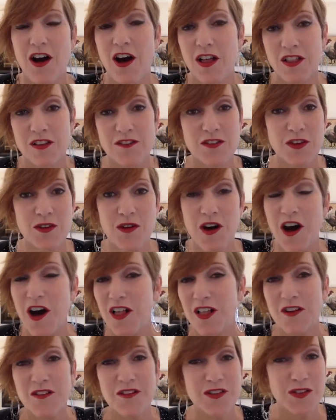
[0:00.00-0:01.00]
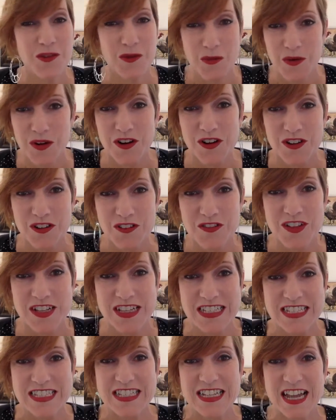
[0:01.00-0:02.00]
all of you all over the world for
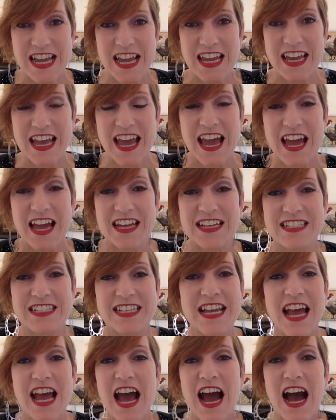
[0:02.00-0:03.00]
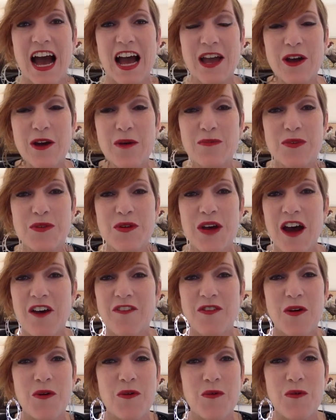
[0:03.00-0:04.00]
listening. And I hope you
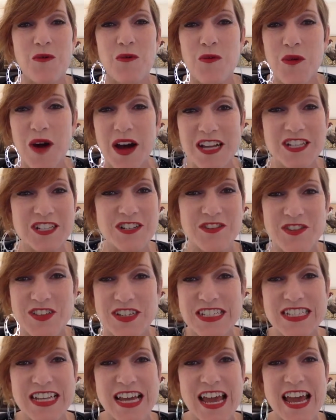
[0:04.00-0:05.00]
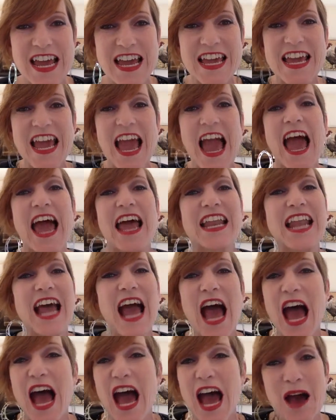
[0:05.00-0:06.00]
have a wonderful day and
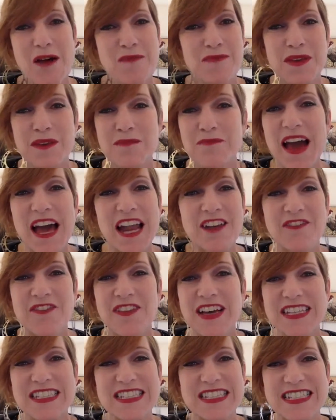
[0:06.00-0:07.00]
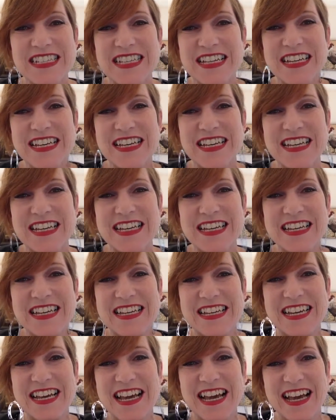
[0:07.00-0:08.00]
happy
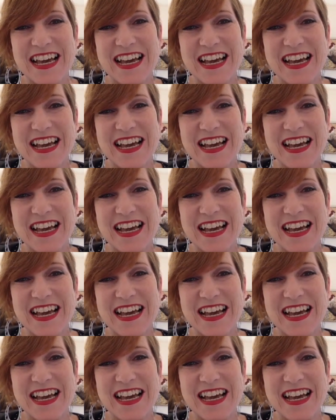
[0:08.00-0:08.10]
manifesting.